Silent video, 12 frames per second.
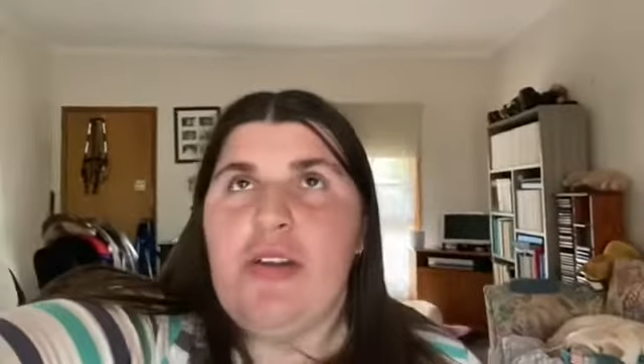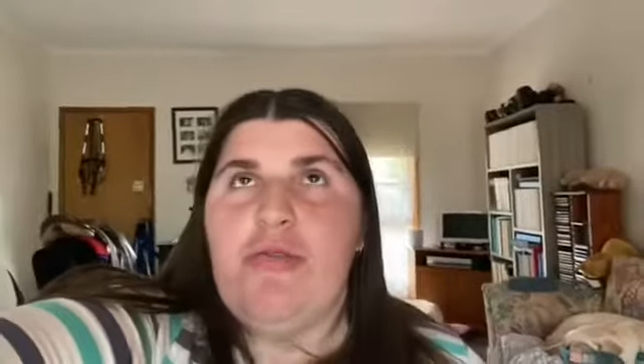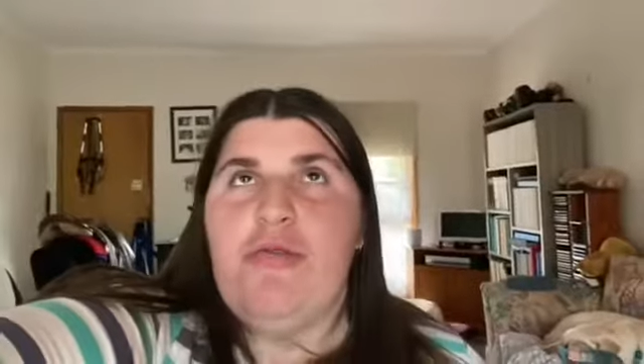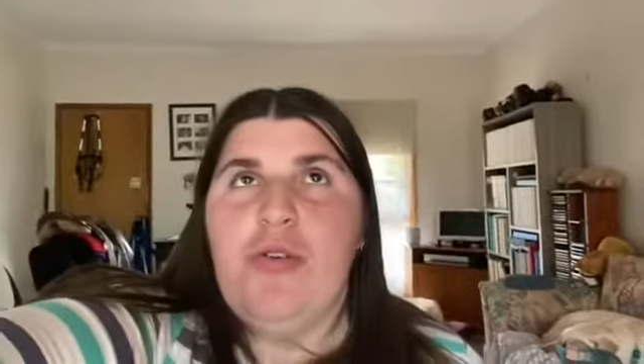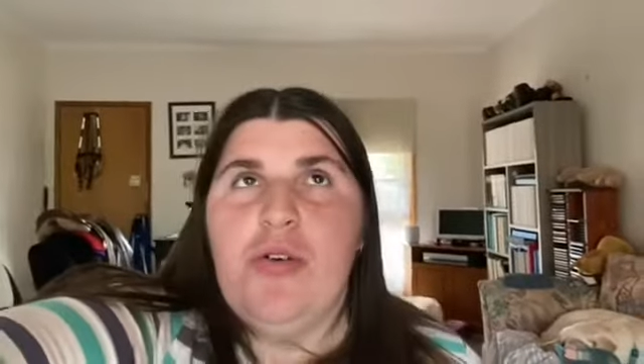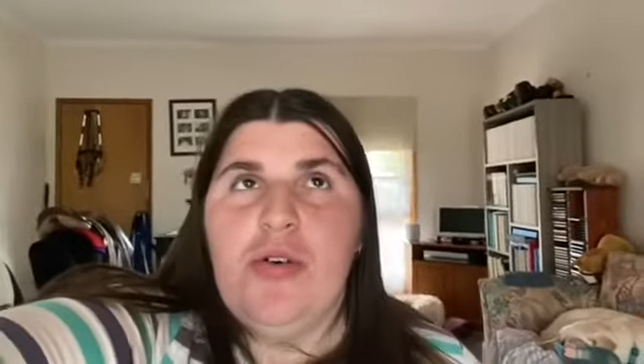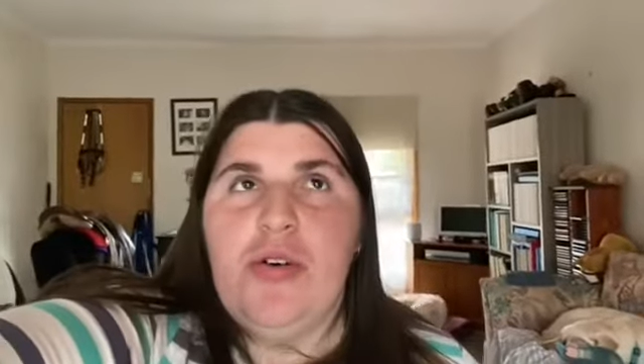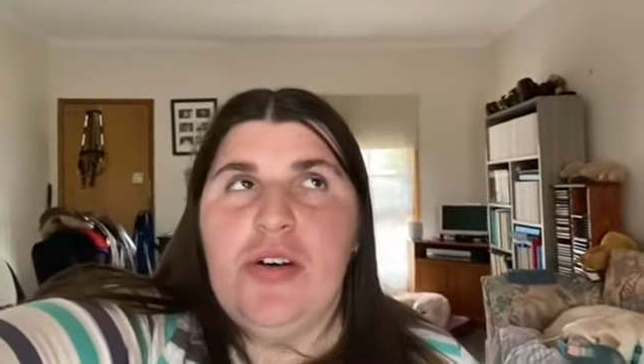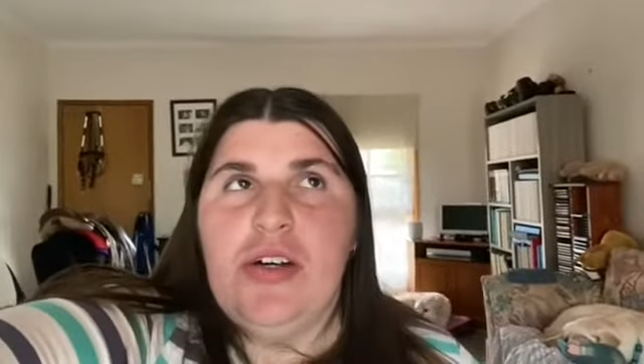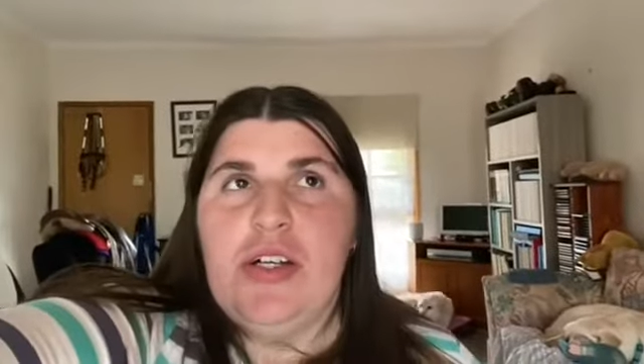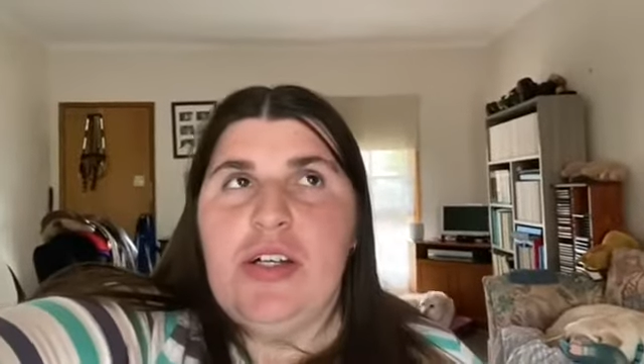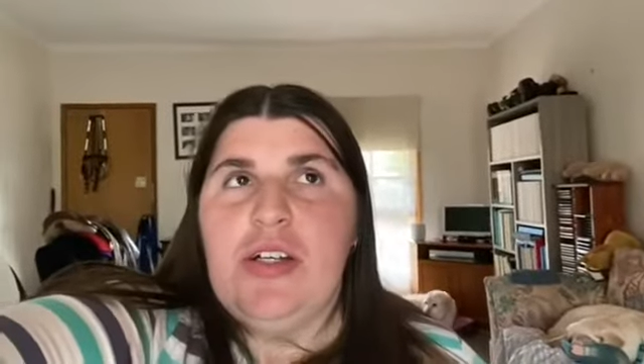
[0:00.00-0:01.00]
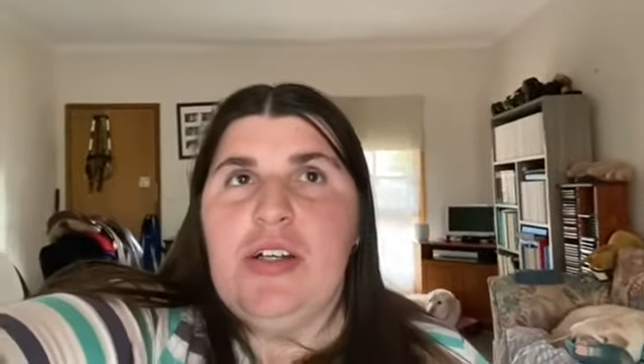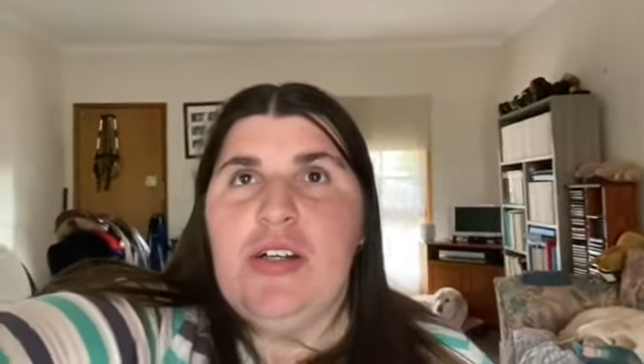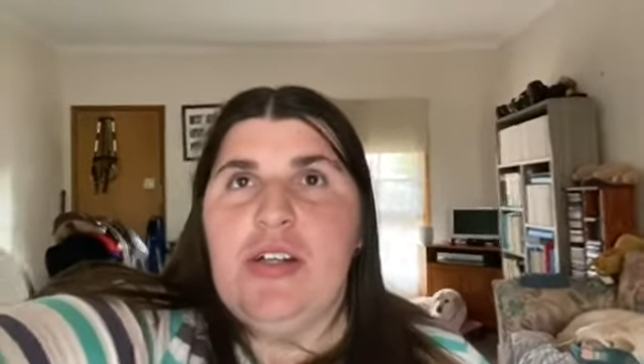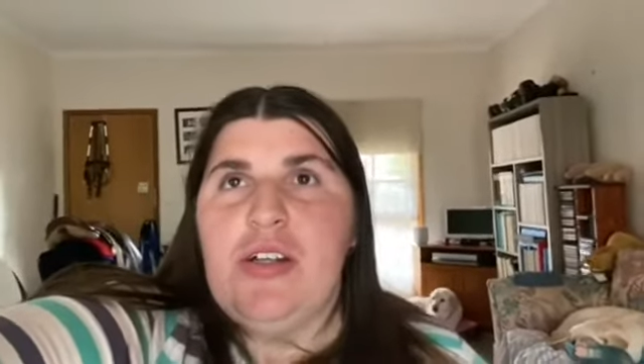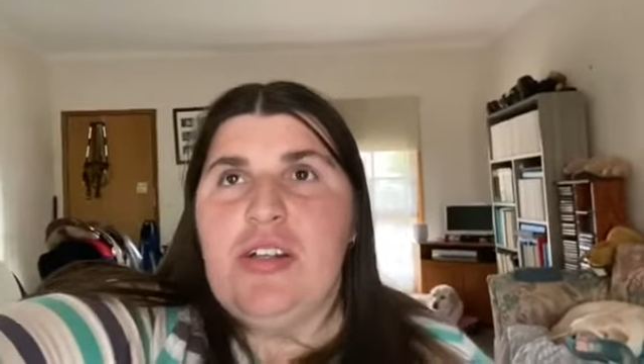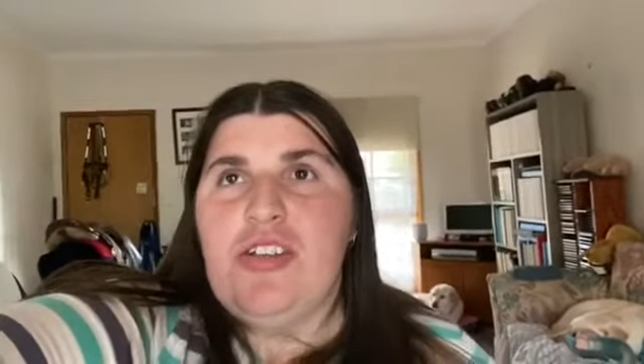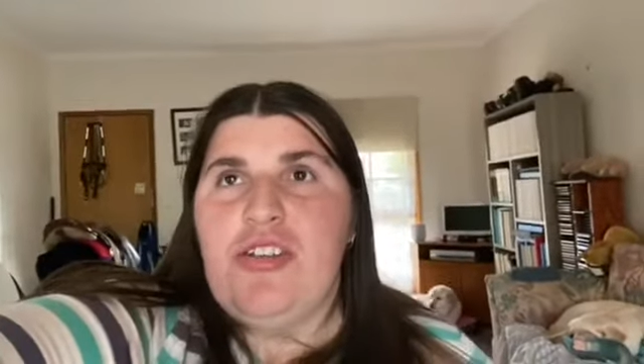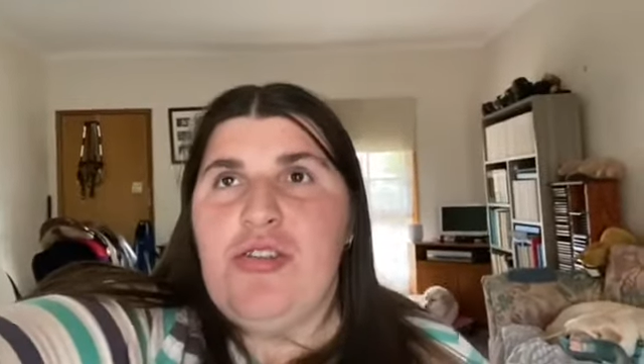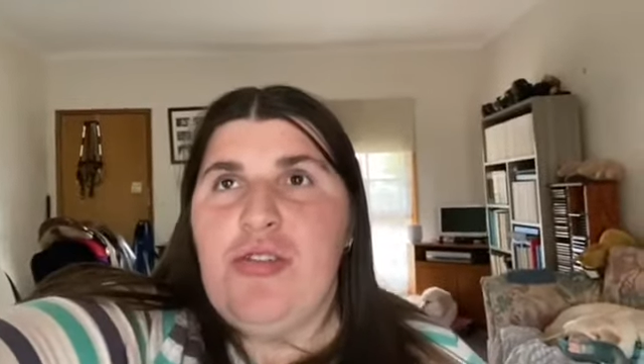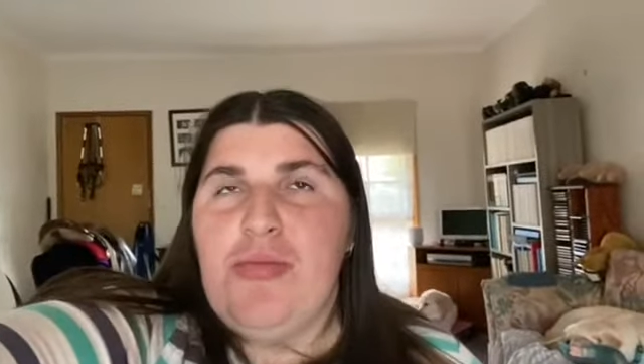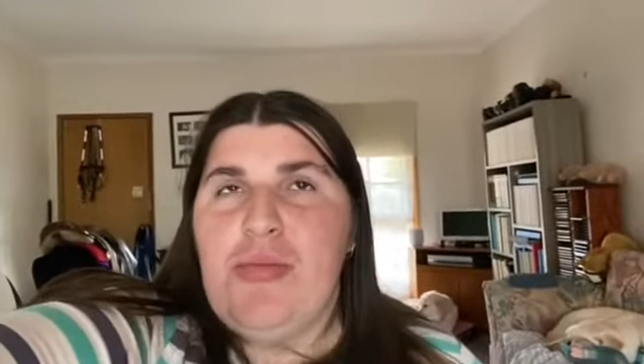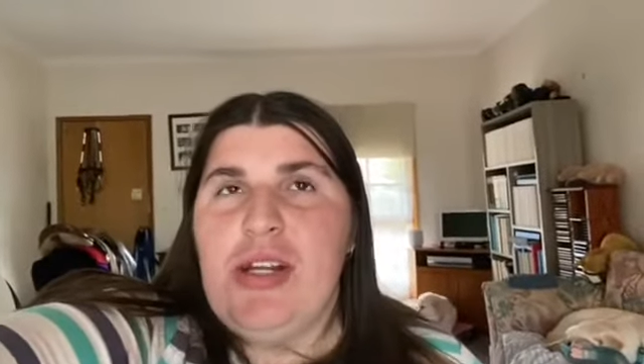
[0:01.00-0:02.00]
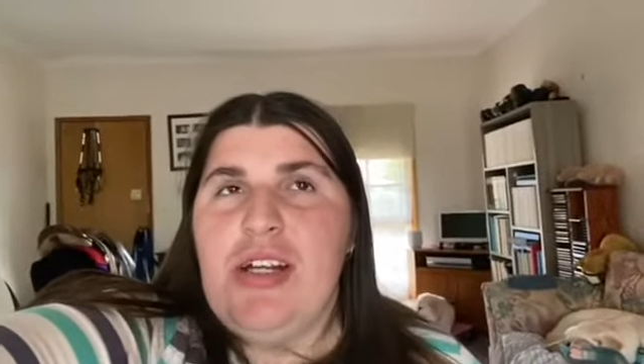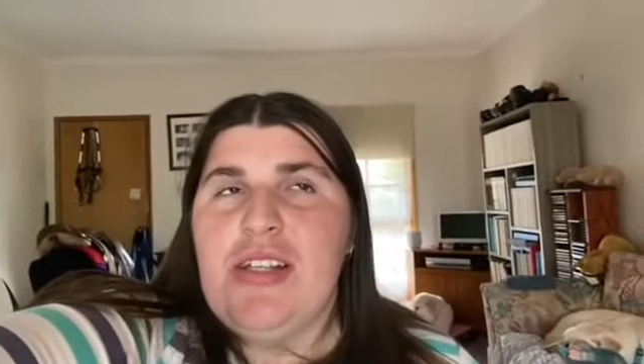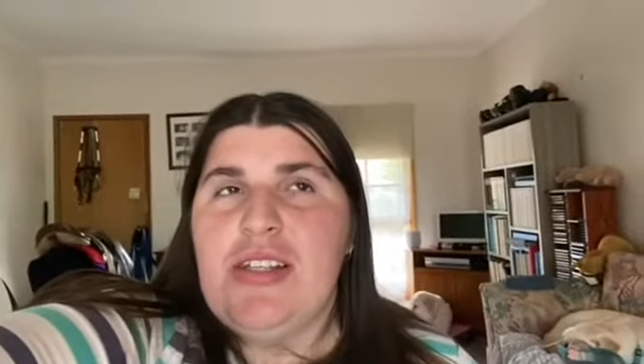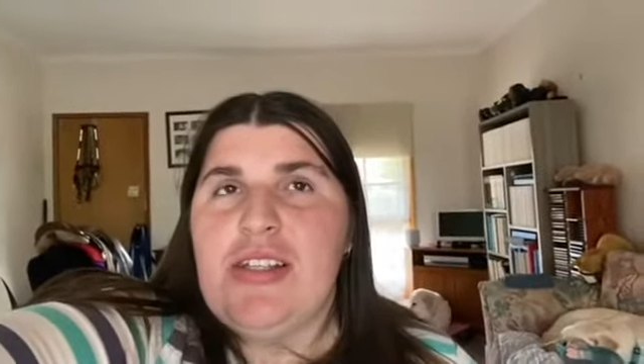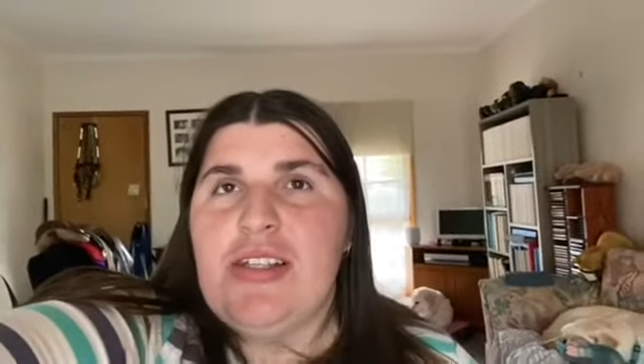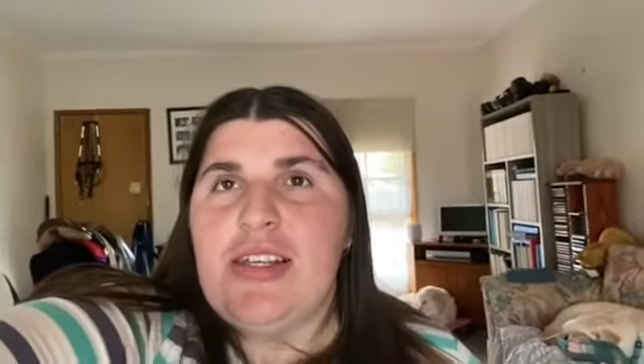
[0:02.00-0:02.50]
for two minutes.